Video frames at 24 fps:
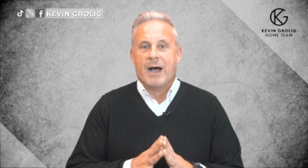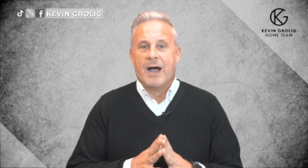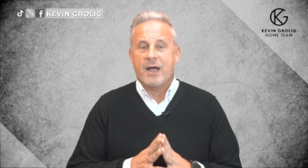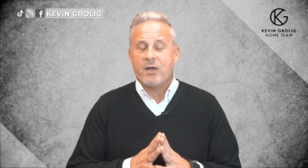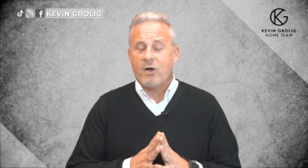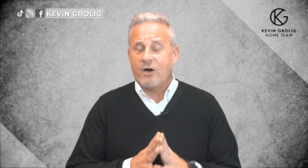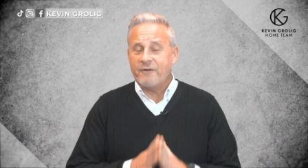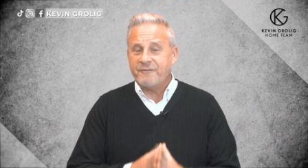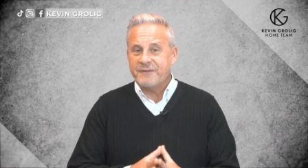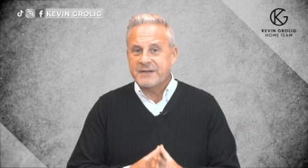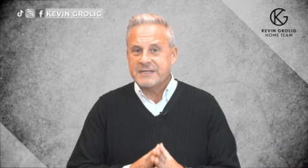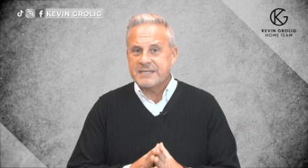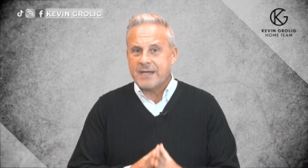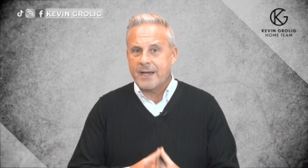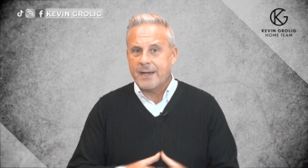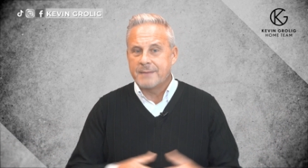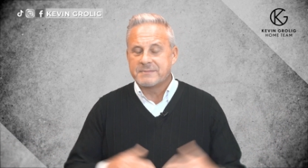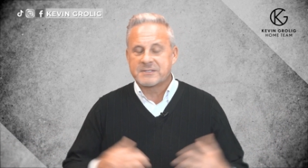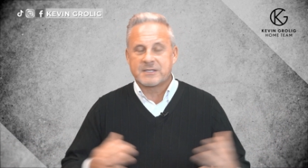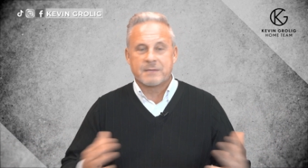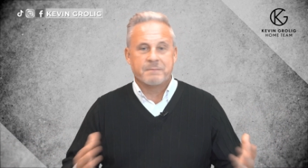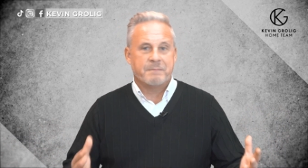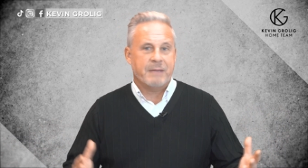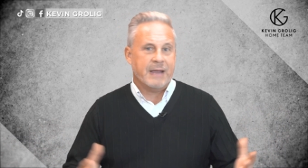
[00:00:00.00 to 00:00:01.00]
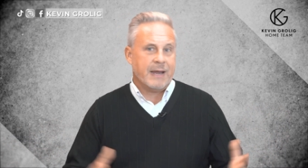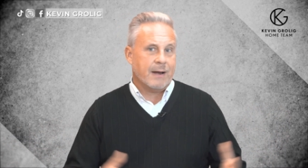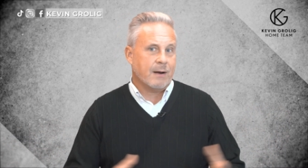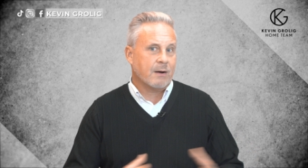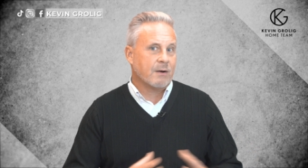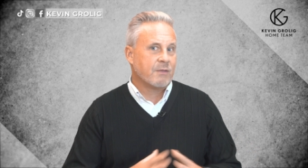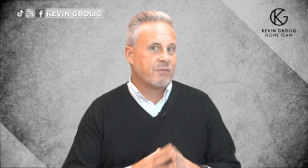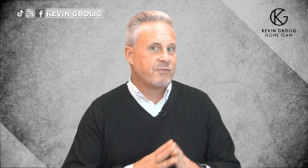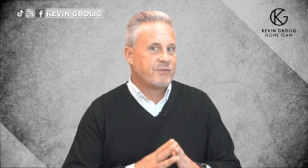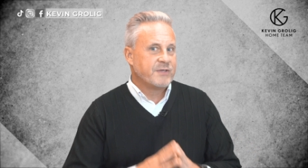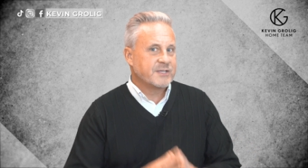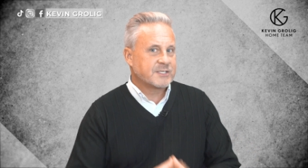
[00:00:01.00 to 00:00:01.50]
I oftentimes
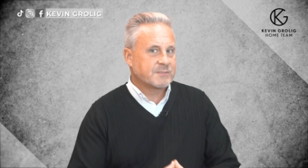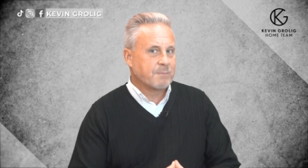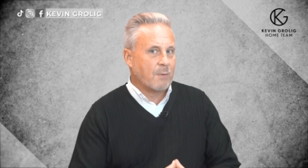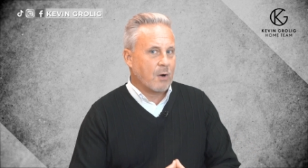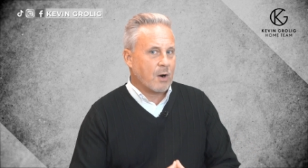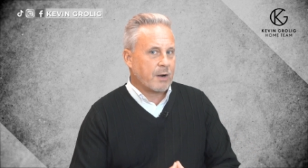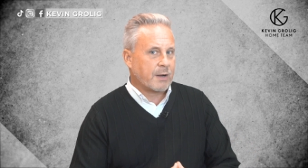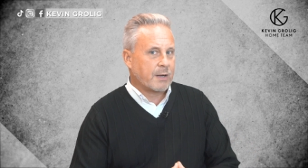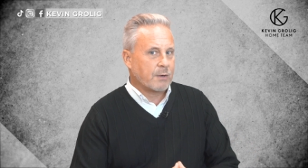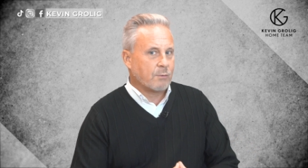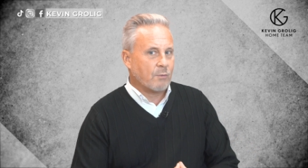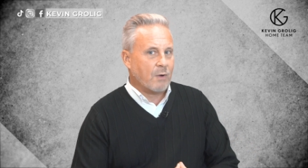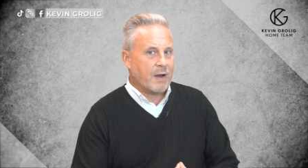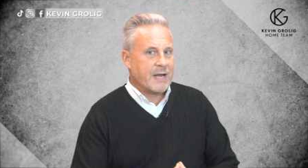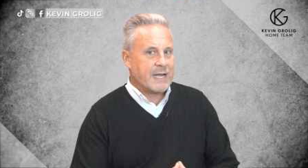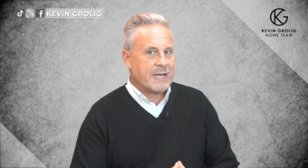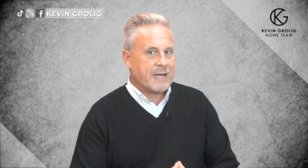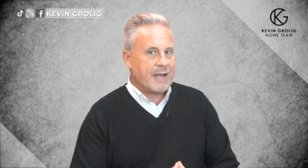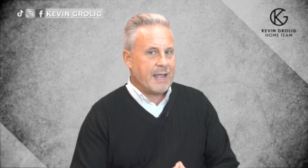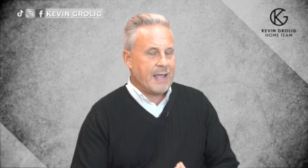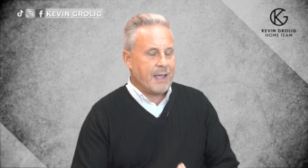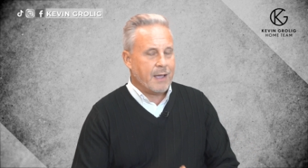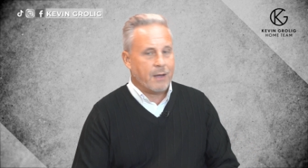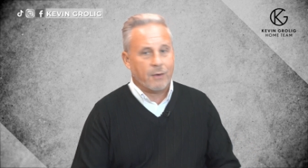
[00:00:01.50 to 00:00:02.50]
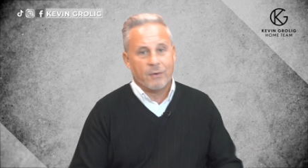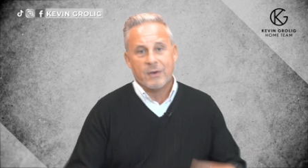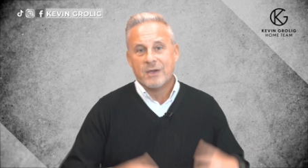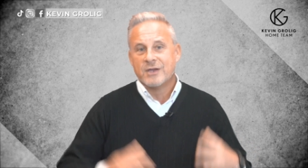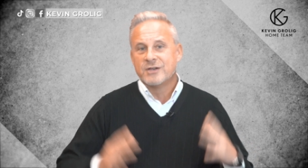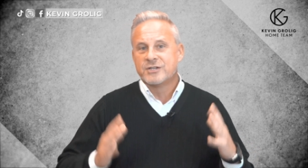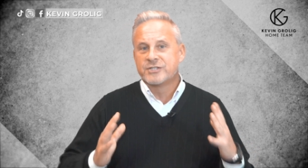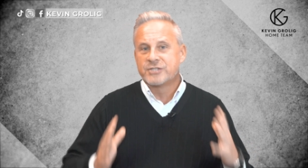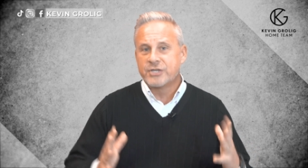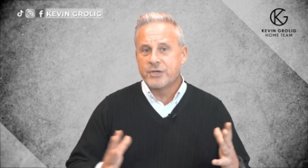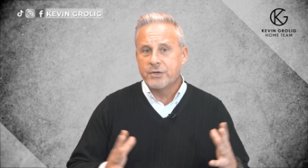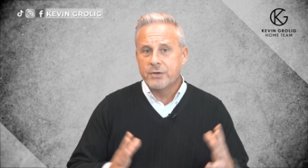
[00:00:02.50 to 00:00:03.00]
compare this market right now
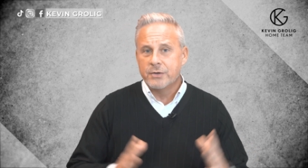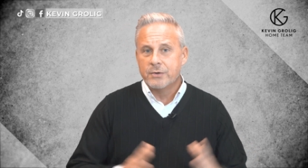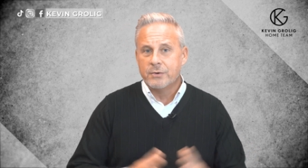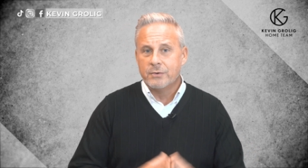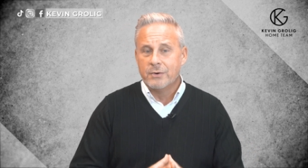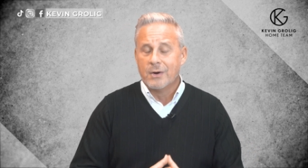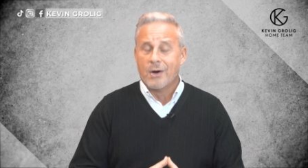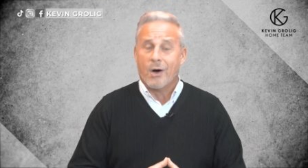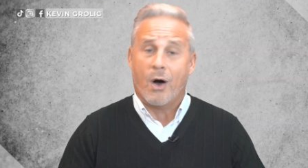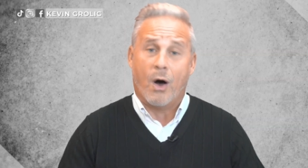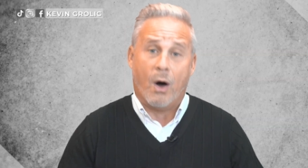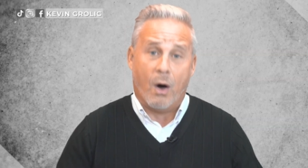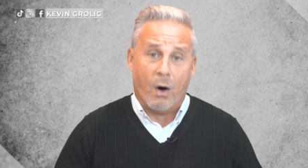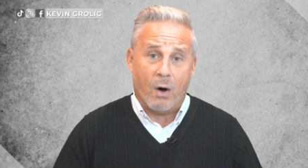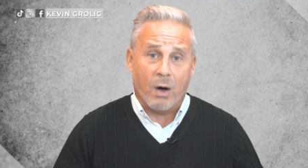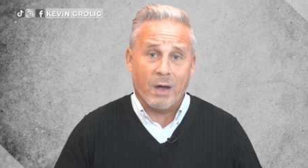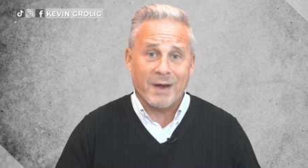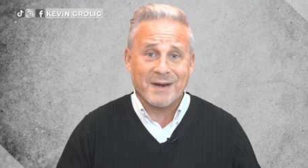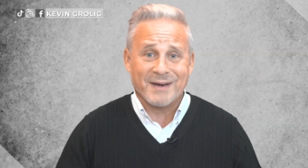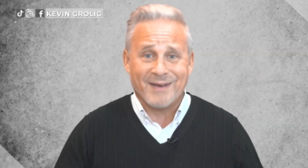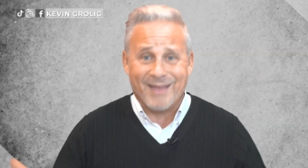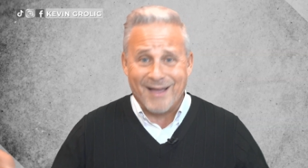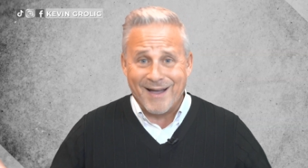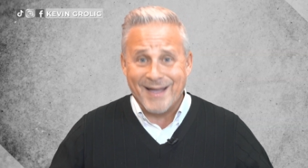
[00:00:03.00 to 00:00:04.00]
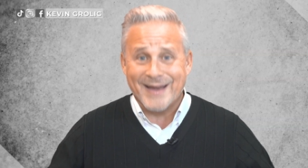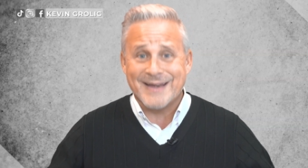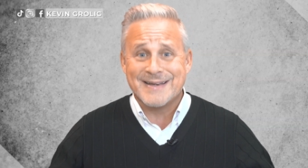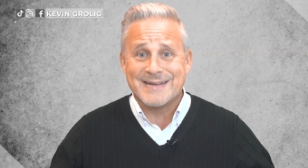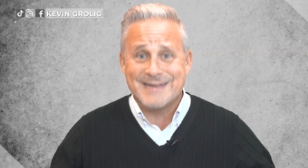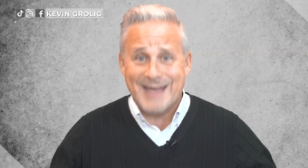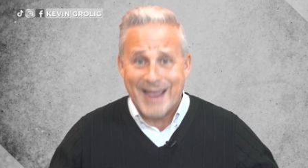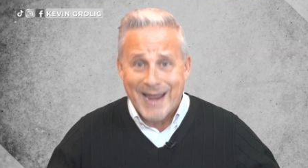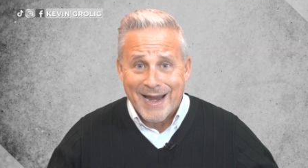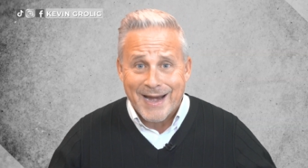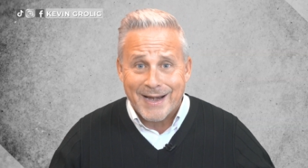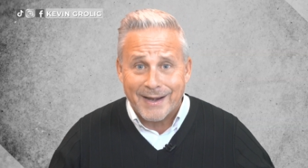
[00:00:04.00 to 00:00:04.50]
to online
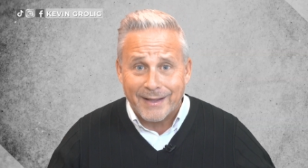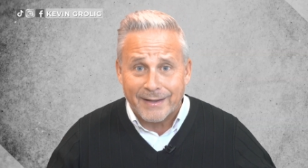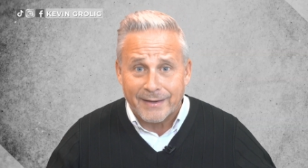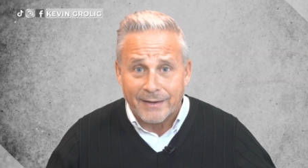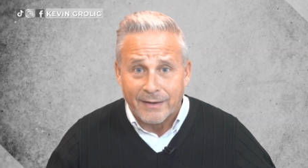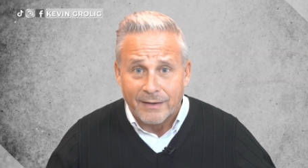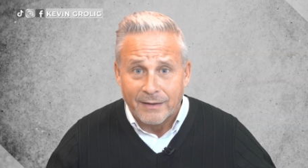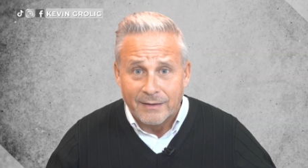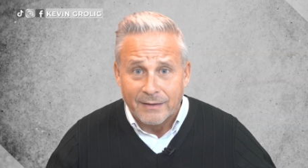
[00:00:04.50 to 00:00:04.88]
dating.